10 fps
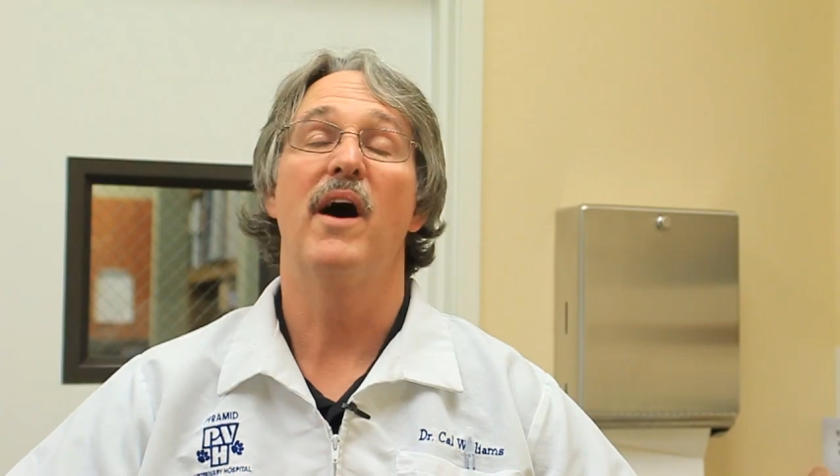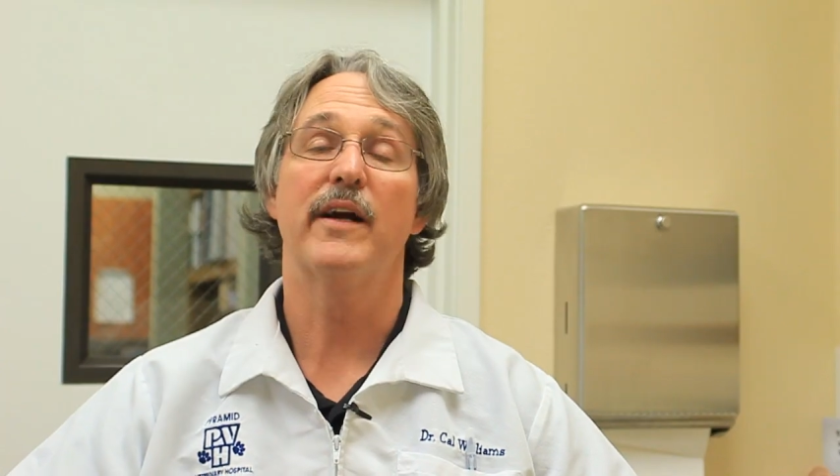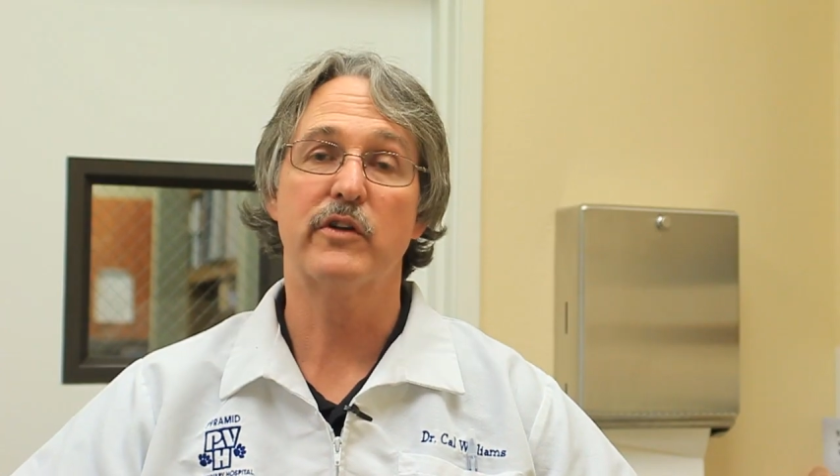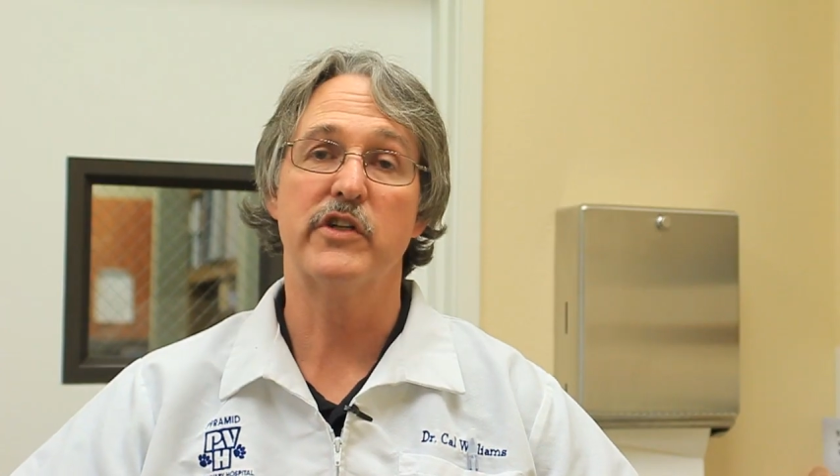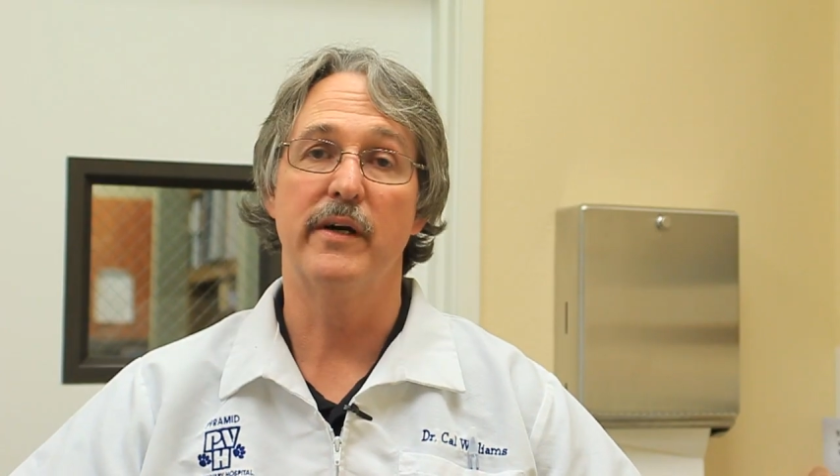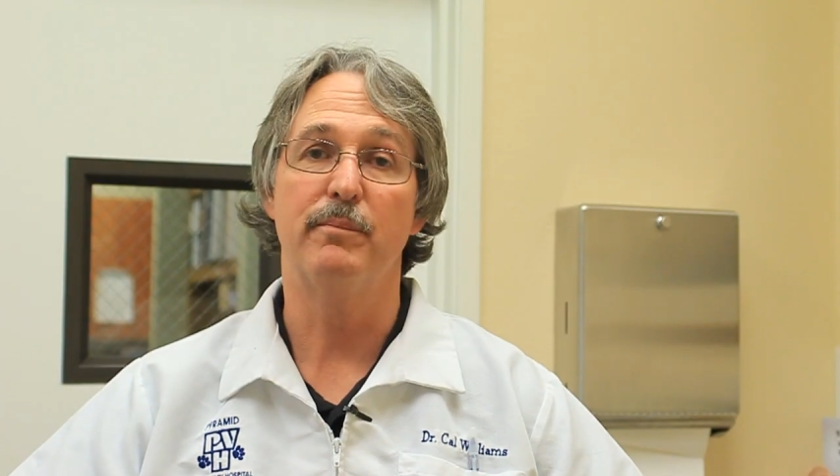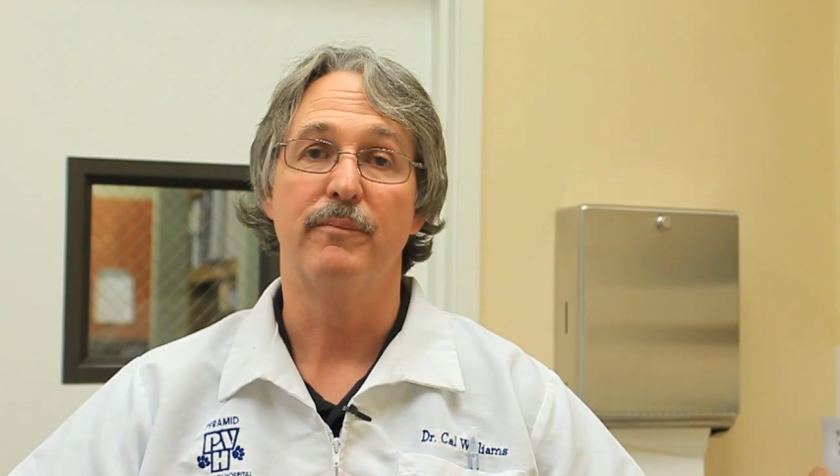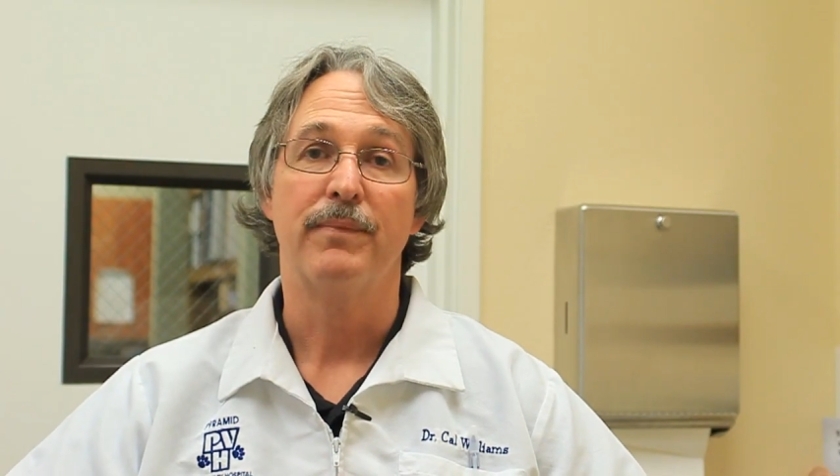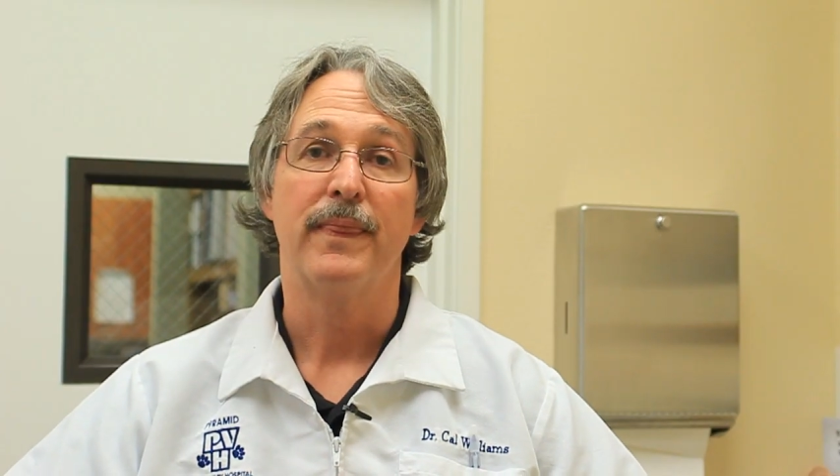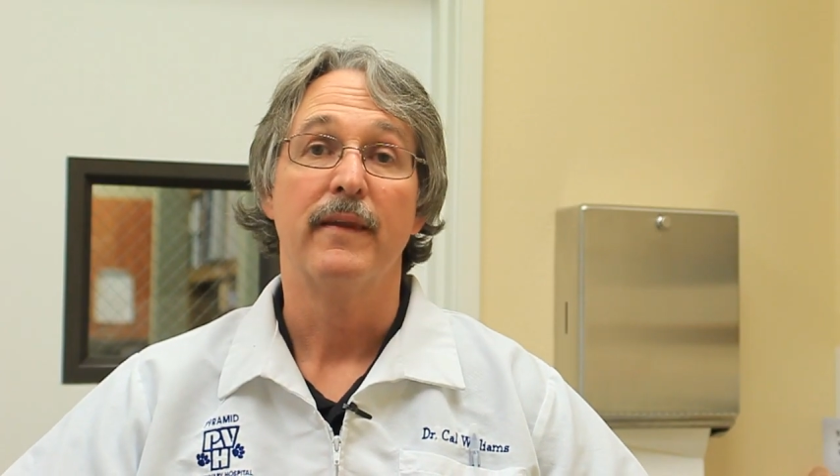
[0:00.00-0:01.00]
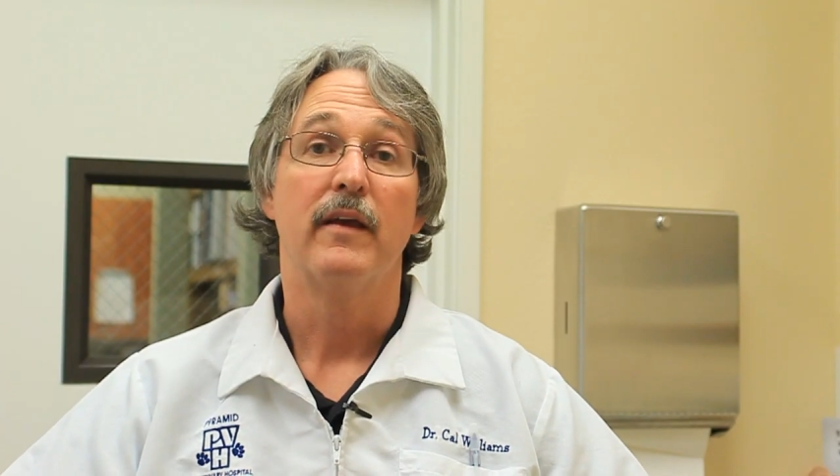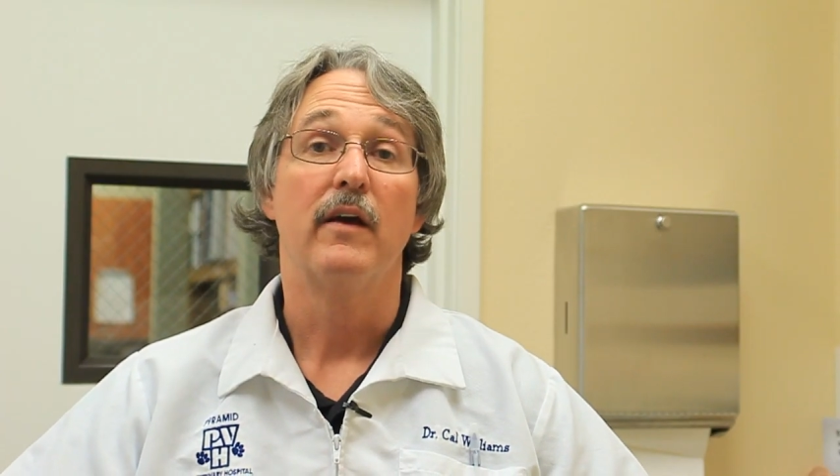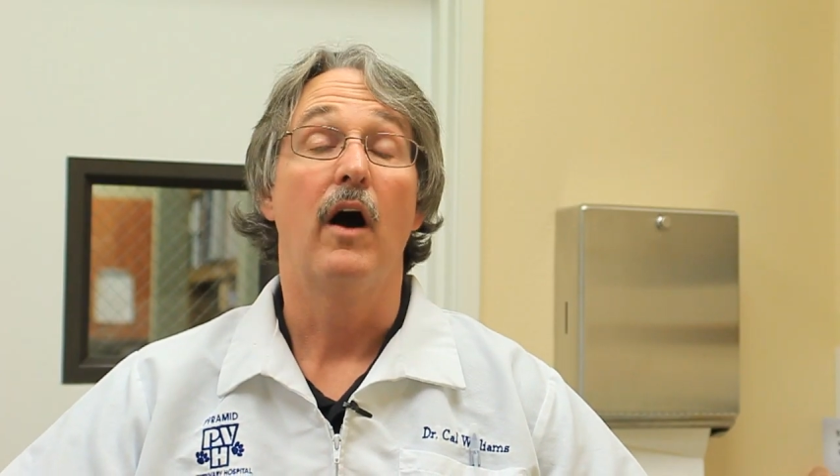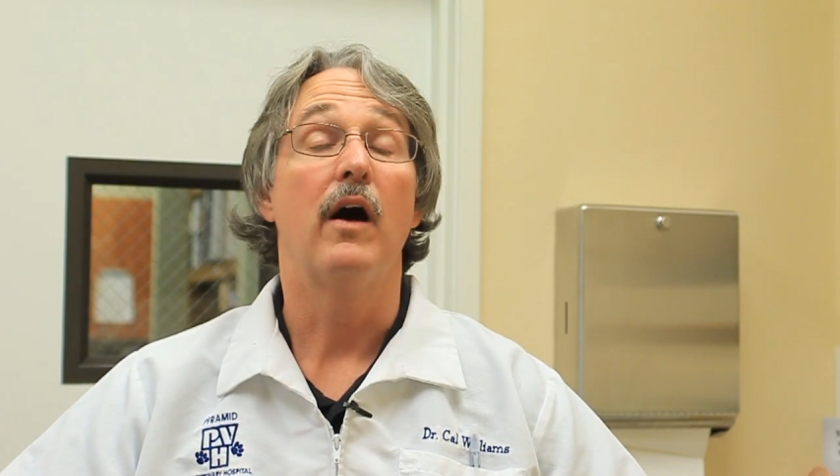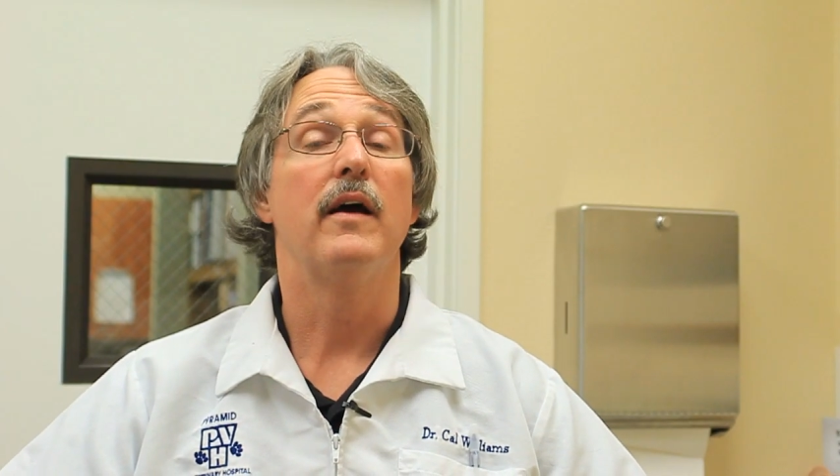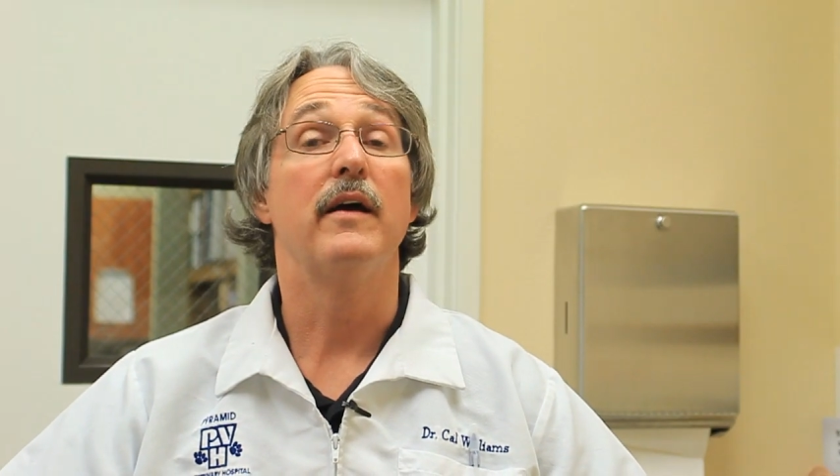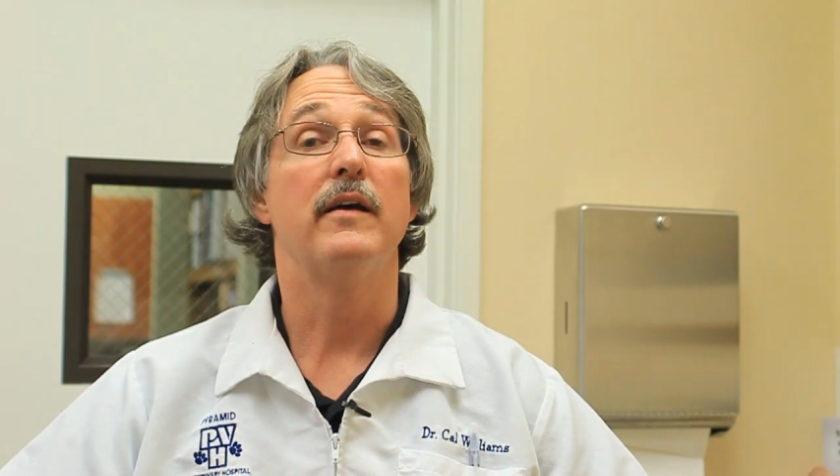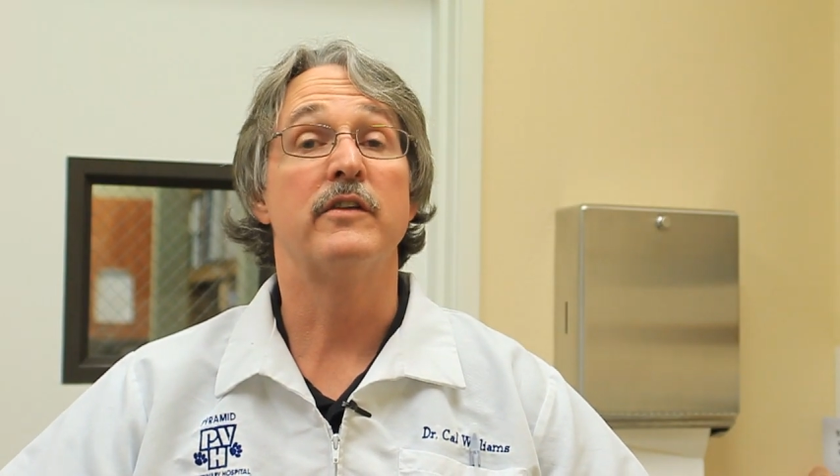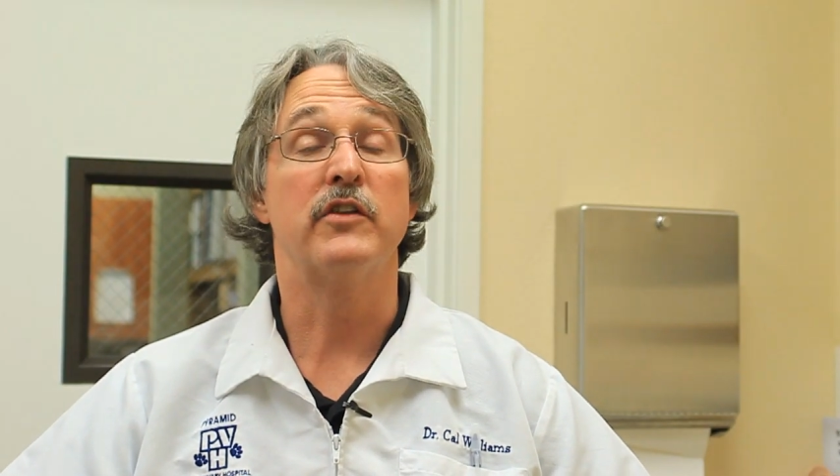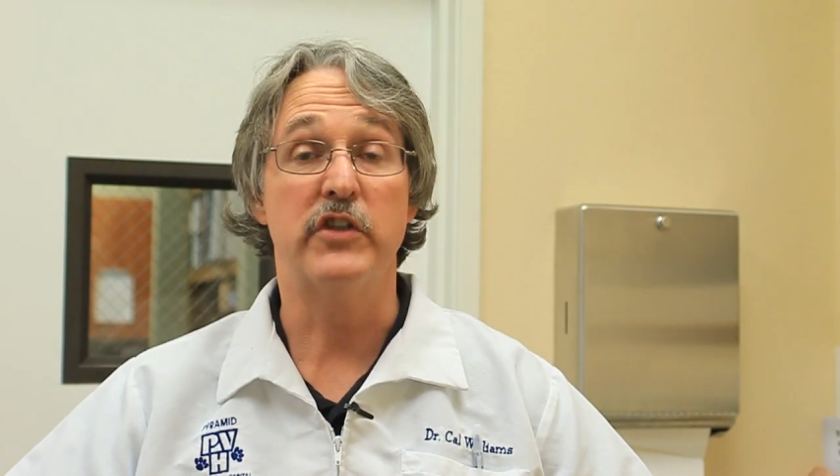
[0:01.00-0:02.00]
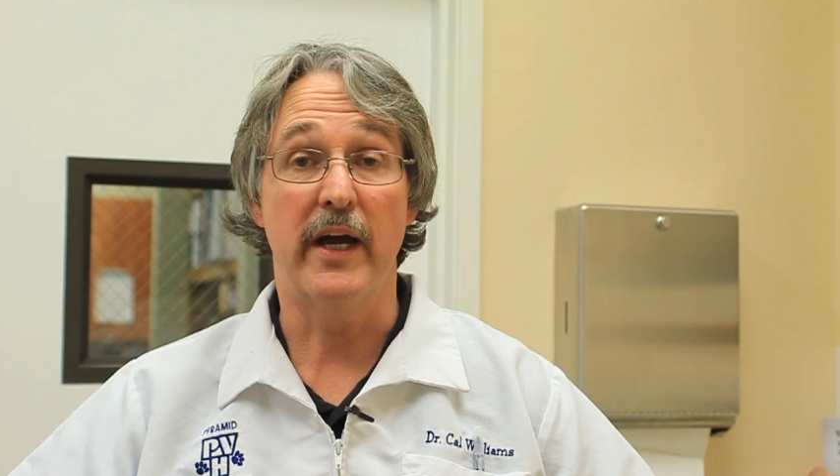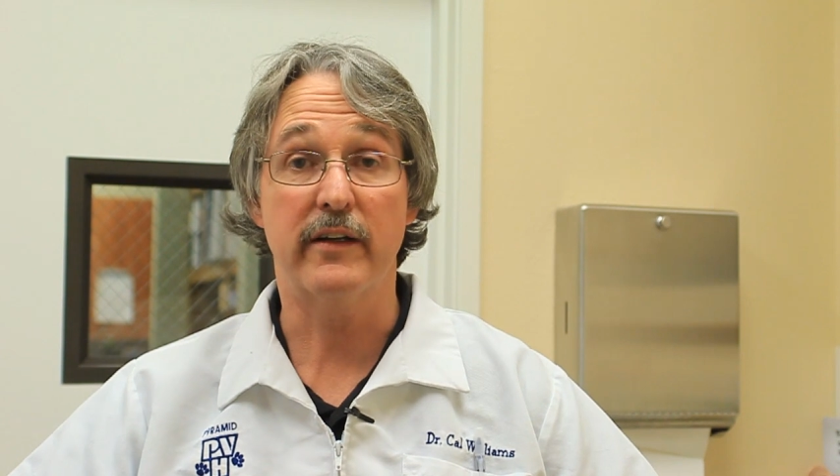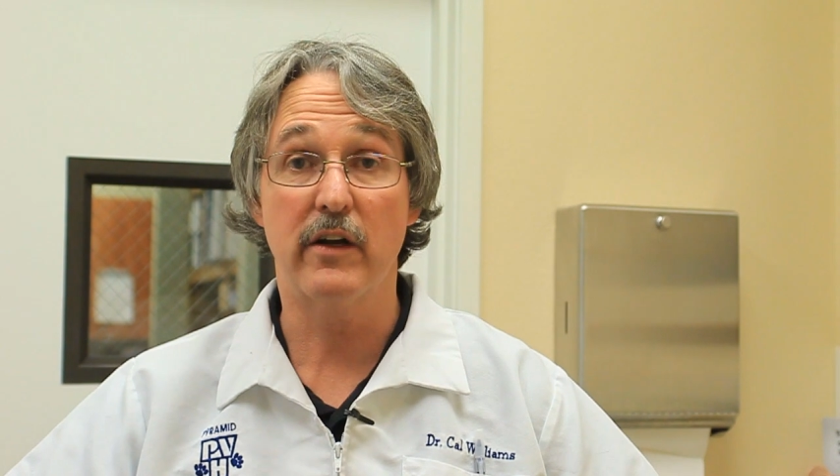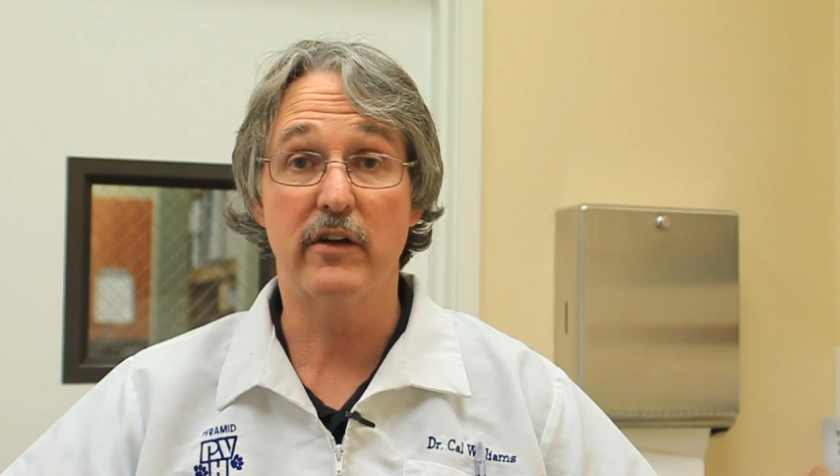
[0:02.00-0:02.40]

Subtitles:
microchip is injected